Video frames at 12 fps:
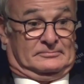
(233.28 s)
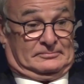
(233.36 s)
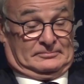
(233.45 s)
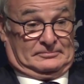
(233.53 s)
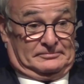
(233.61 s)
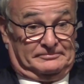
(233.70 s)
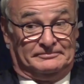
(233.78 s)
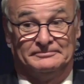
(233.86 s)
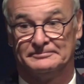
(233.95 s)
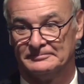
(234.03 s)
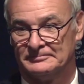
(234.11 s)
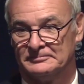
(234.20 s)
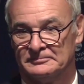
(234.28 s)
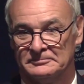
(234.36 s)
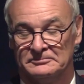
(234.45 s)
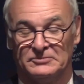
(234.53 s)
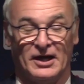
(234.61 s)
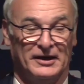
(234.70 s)
it because you're good?
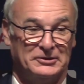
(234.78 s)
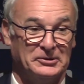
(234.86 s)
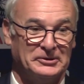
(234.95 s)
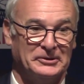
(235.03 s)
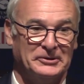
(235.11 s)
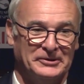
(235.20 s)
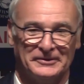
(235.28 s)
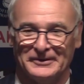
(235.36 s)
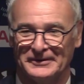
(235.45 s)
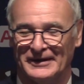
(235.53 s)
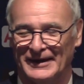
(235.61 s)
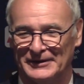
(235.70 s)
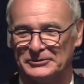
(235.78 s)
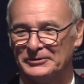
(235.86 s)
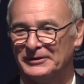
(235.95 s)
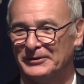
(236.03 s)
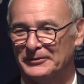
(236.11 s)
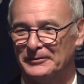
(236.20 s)
I don't
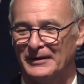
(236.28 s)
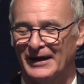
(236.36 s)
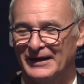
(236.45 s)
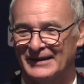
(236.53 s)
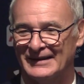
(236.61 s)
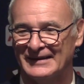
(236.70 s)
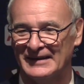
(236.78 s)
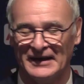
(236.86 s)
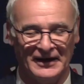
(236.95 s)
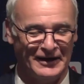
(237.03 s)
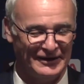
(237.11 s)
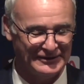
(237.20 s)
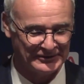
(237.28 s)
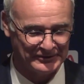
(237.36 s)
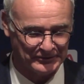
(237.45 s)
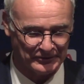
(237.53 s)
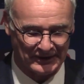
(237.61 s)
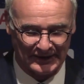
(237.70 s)
know
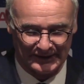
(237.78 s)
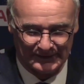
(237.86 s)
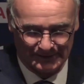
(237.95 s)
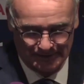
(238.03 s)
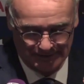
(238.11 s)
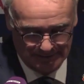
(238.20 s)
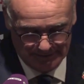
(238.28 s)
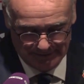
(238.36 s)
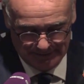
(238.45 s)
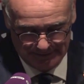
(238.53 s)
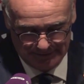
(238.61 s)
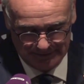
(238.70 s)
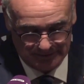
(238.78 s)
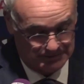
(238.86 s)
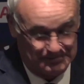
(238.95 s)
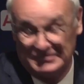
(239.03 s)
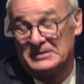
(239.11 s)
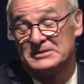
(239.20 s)
why.
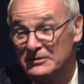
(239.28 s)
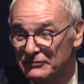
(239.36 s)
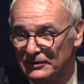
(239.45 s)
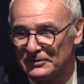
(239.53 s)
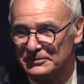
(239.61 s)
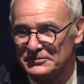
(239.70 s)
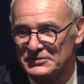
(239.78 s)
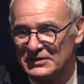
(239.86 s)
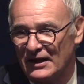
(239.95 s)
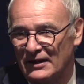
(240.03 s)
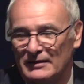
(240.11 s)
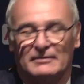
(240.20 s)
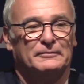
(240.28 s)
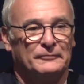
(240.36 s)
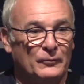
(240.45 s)
It's difficult to say